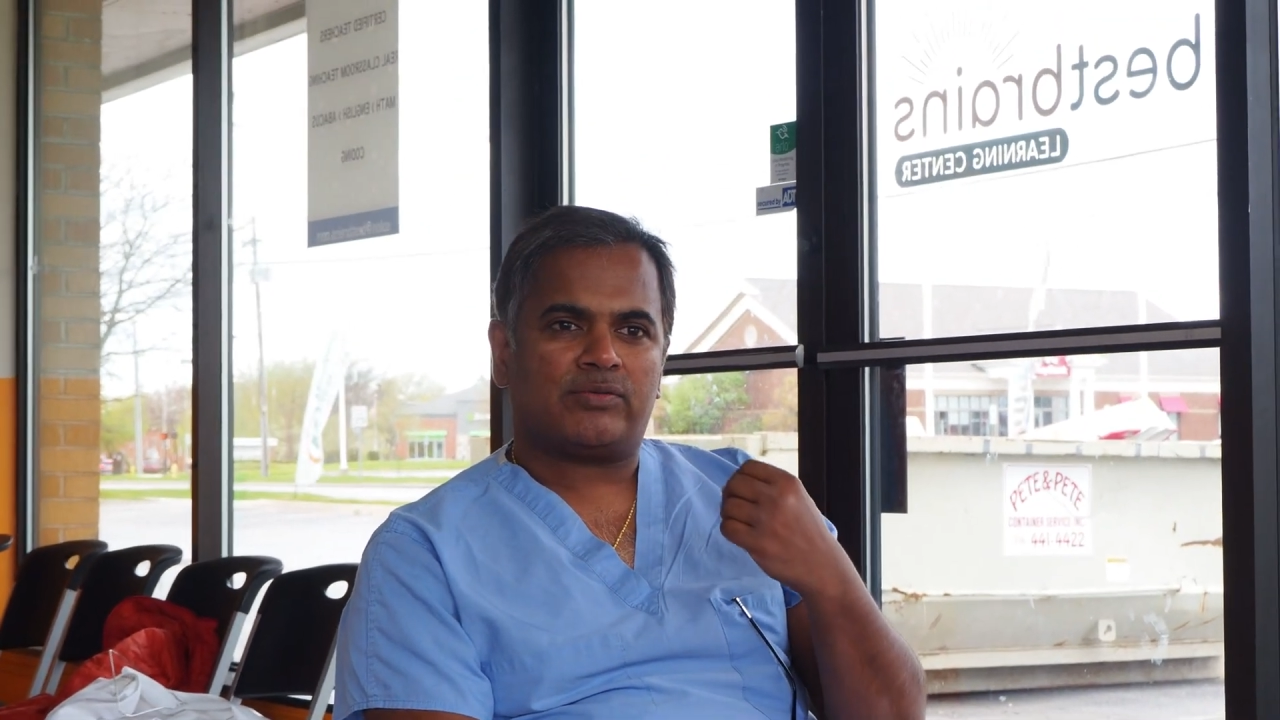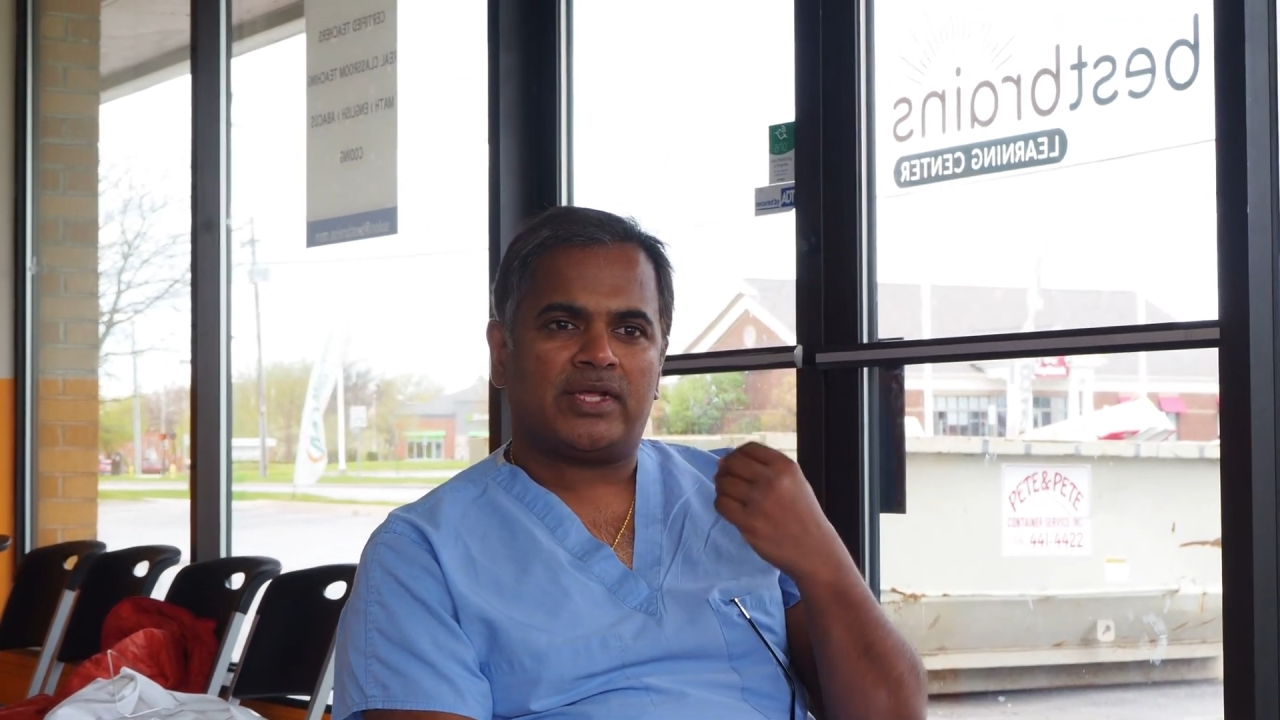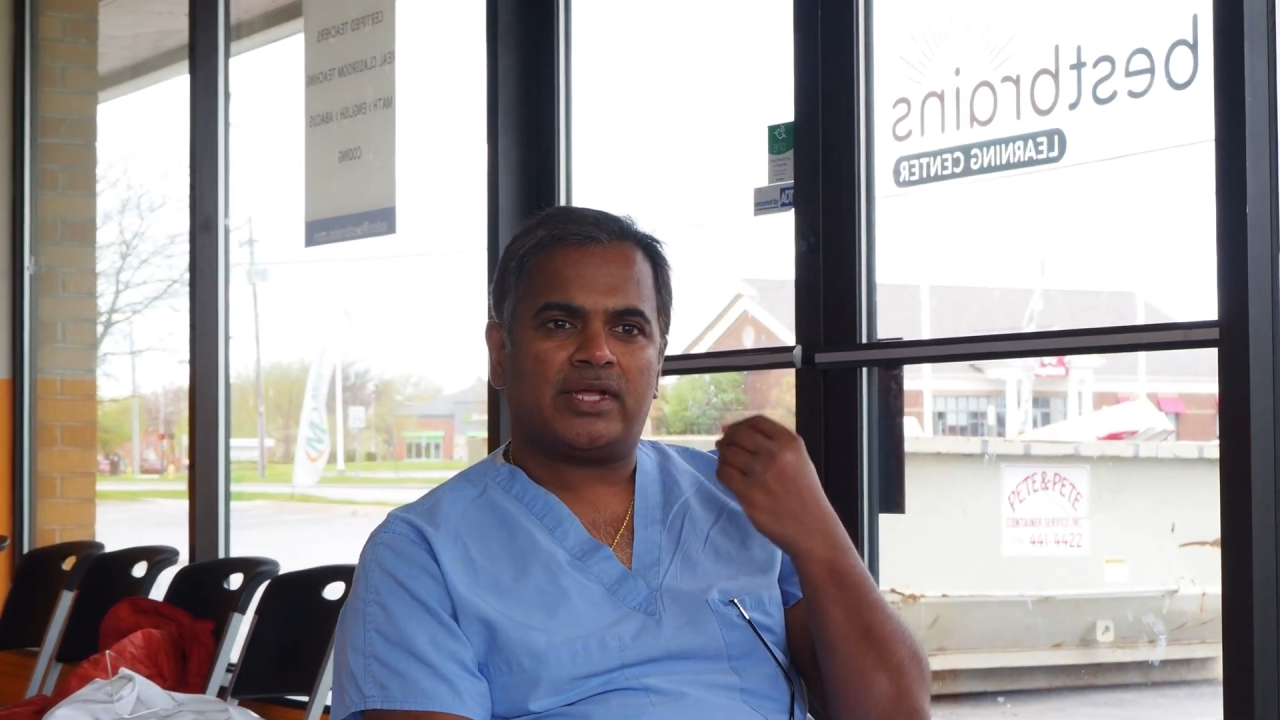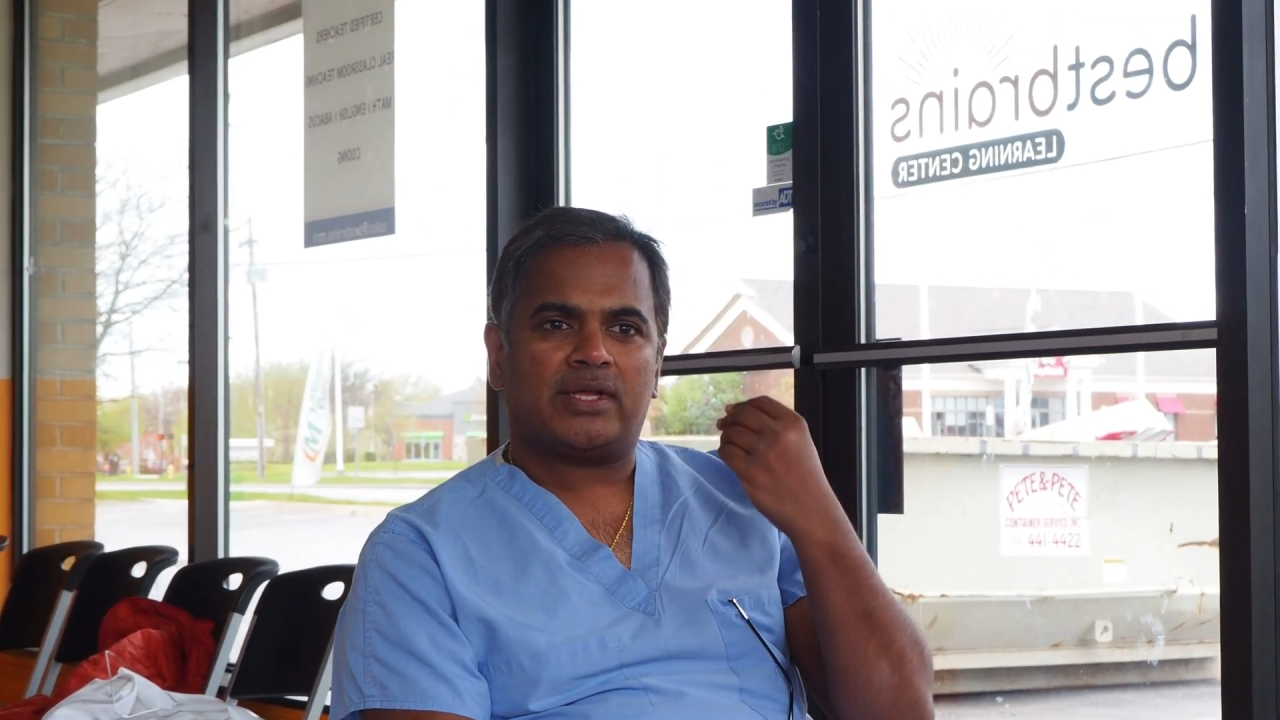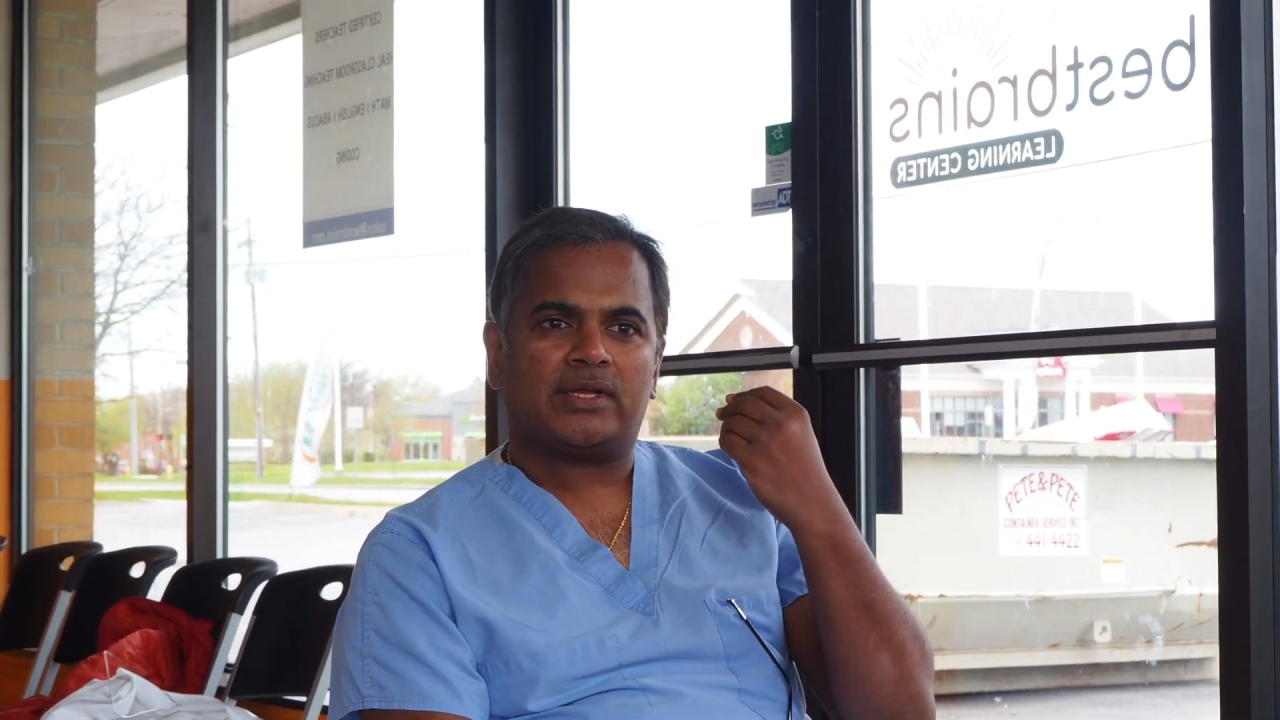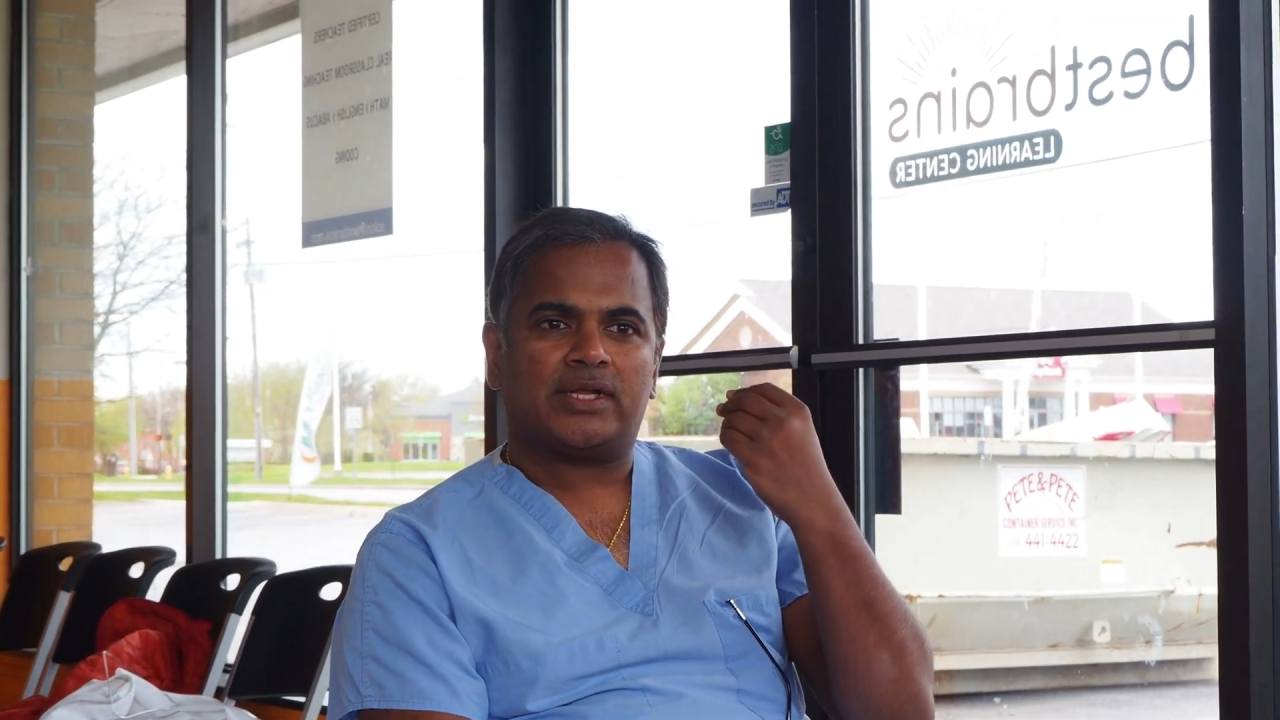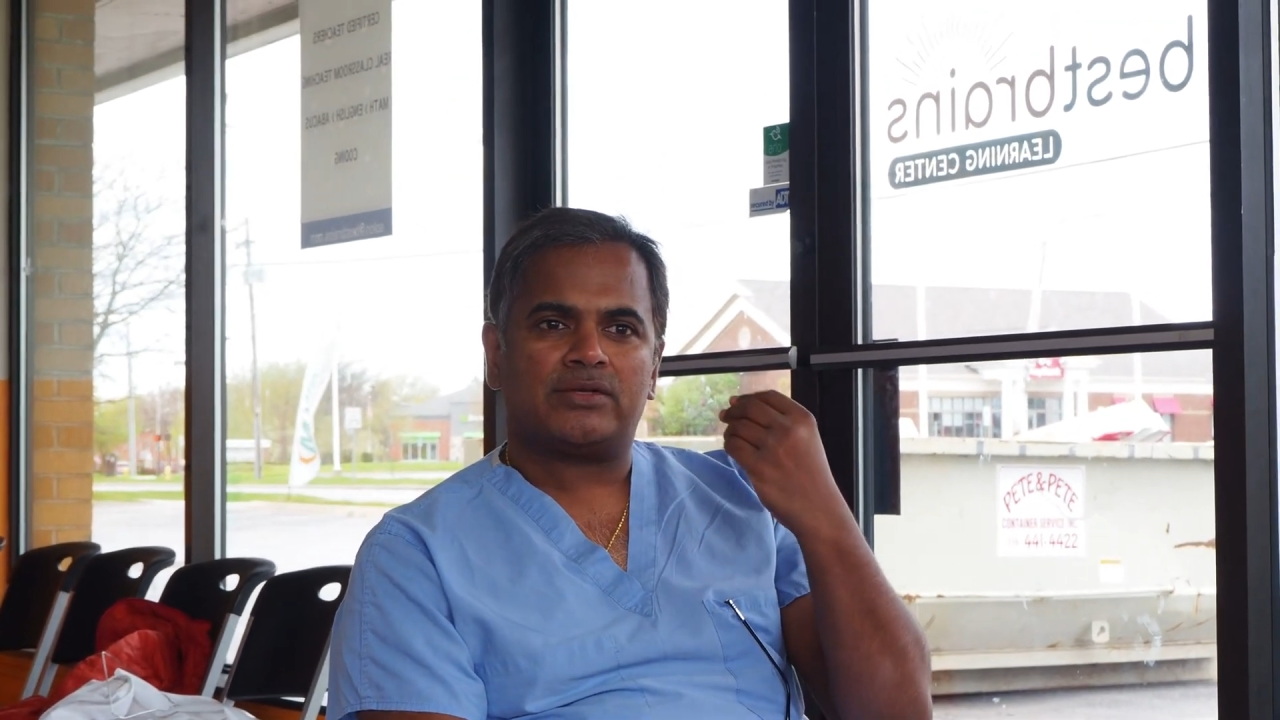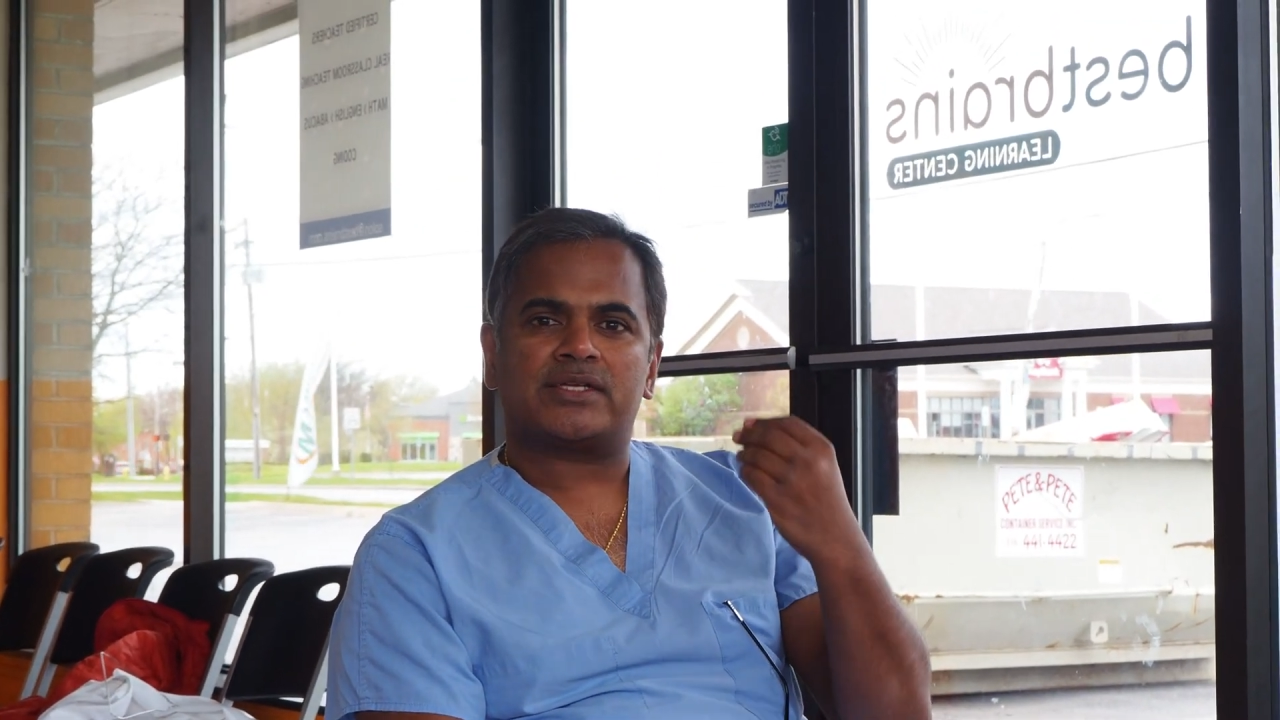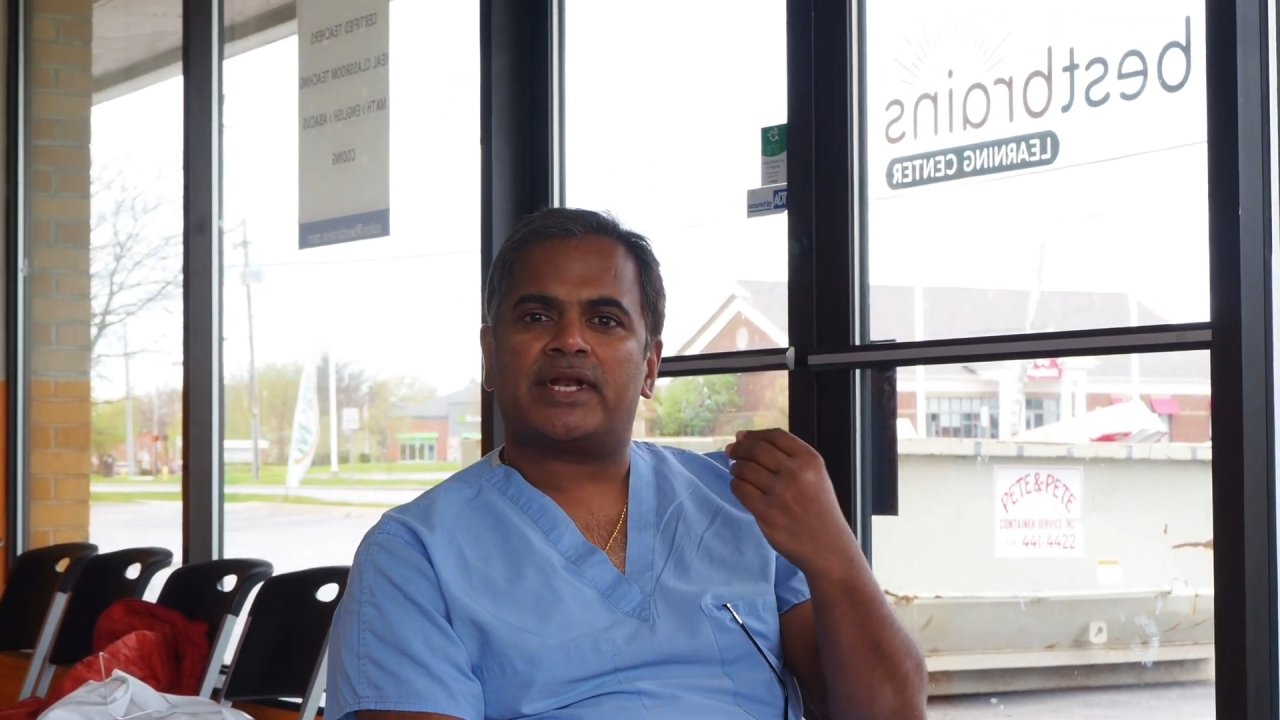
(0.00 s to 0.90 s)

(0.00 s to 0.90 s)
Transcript: we use the